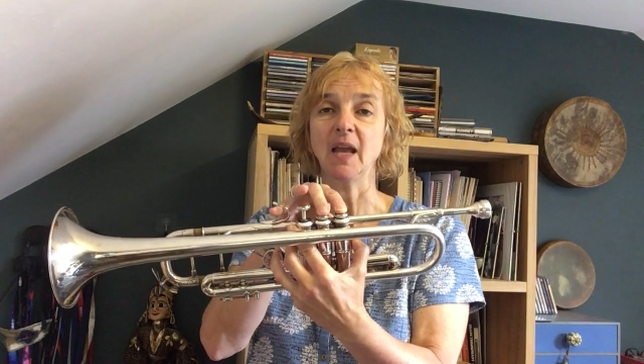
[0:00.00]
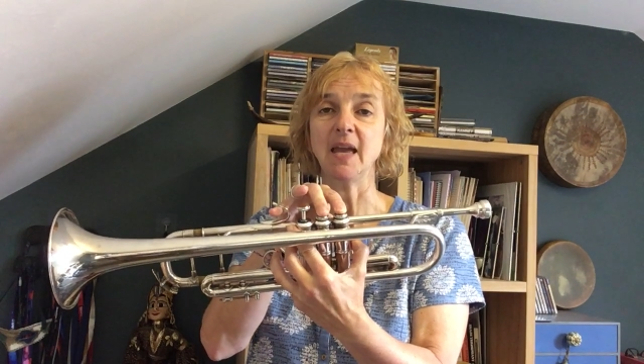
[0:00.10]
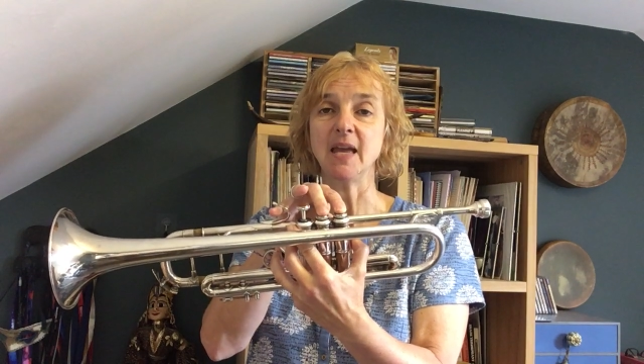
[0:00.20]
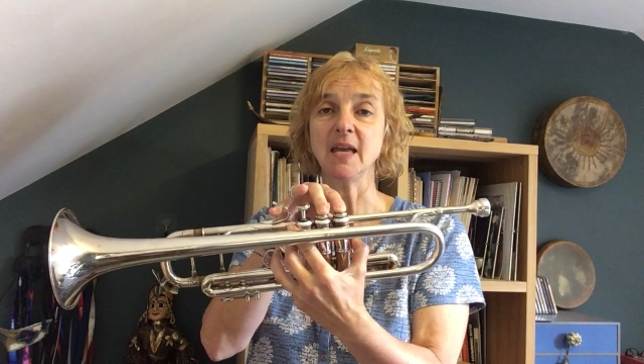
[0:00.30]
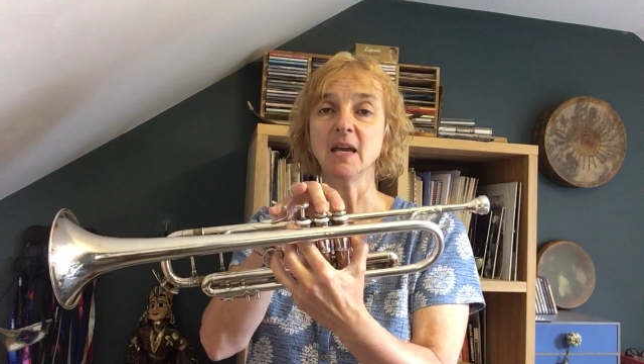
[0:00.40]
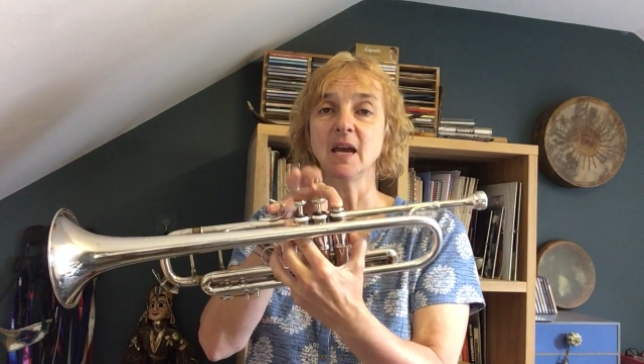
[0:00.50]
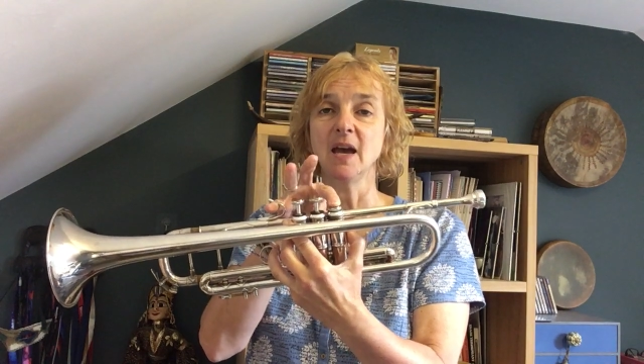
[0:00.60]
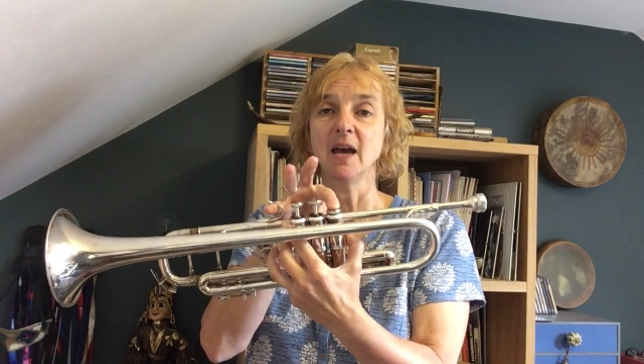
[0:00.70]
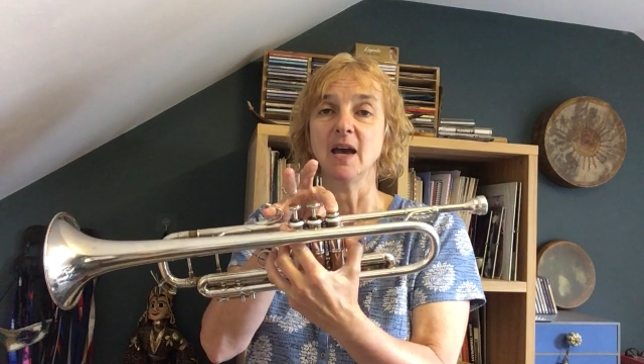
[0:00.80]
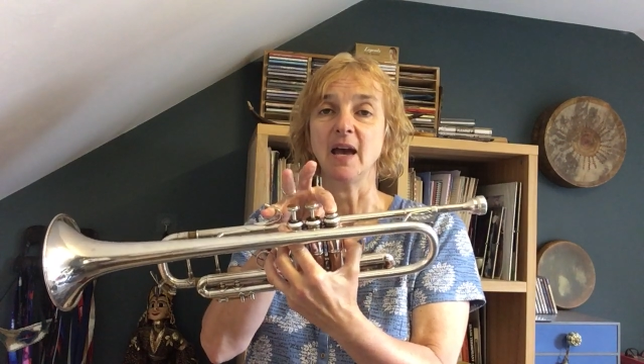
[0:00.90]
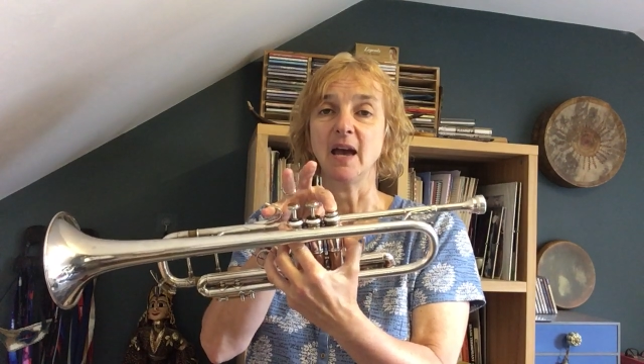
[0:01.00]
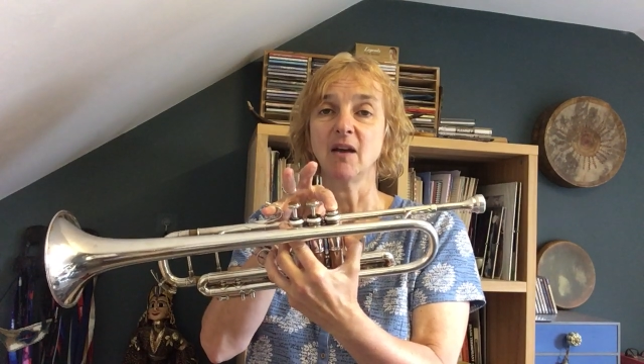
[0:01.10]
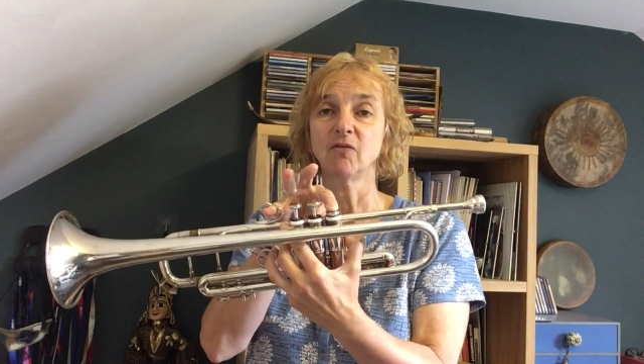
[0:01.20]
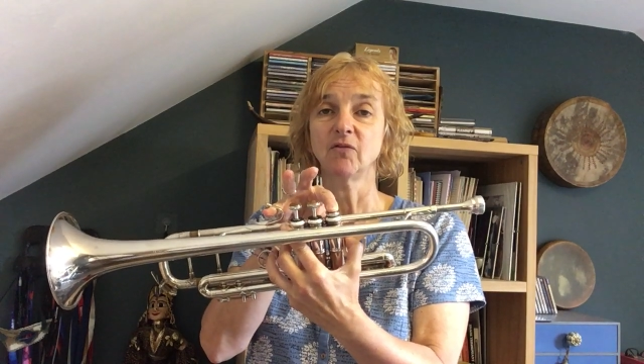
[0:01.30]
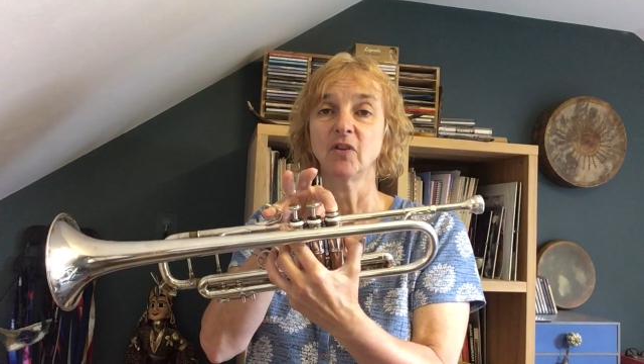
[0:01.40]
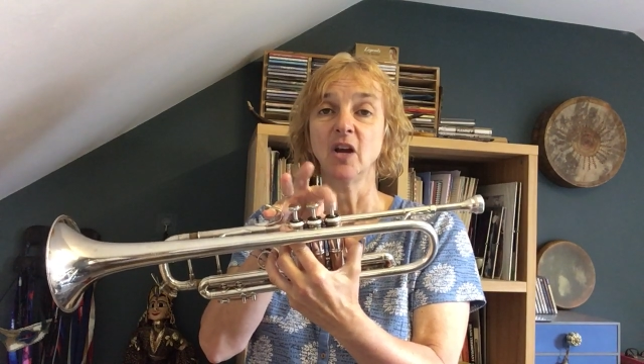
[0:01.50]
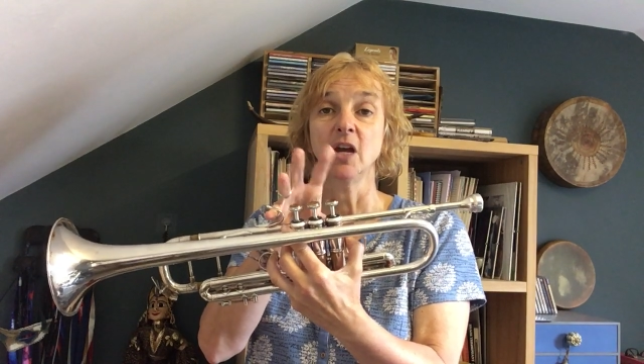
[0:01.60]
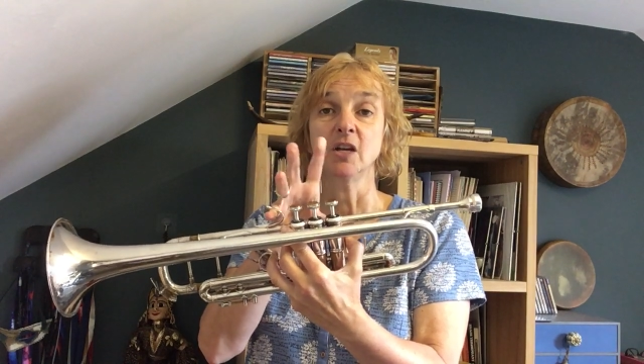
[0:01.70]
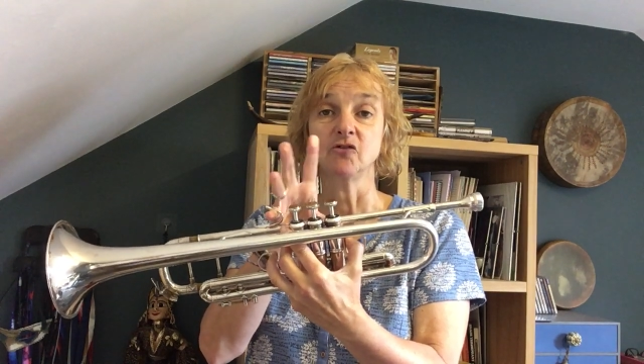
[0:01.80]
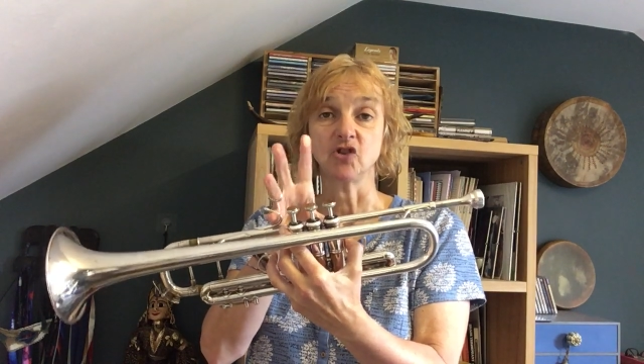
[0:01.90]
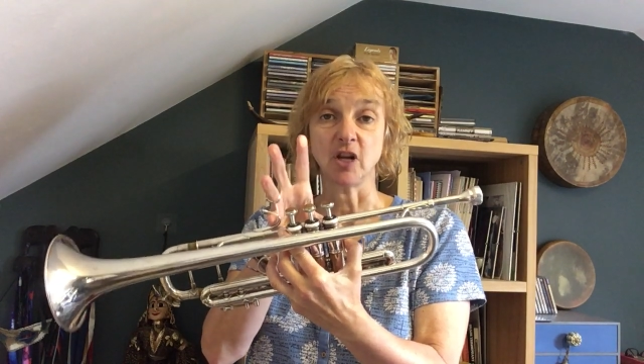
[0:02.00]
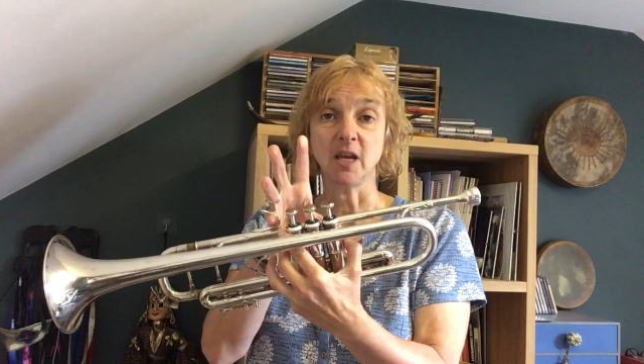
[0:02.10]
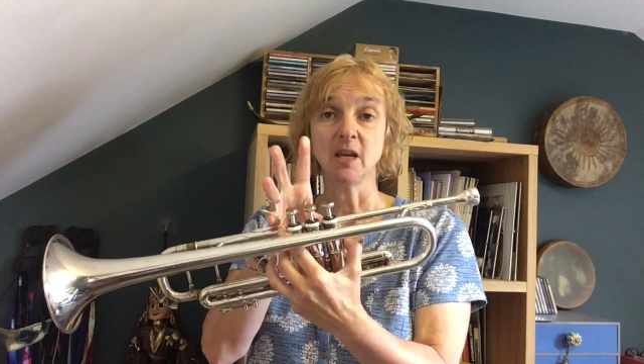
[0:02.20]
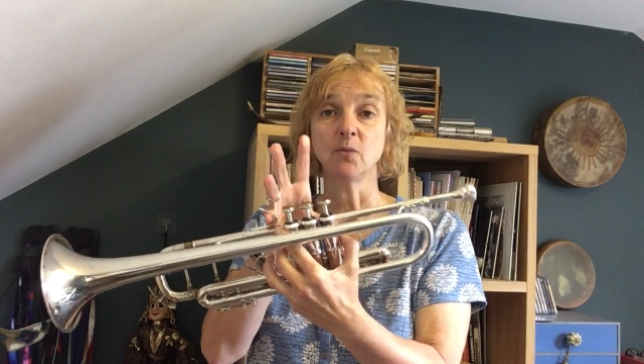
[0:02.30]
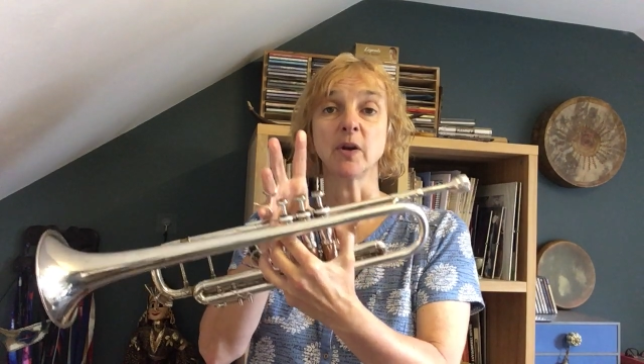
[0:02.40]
E, F, G.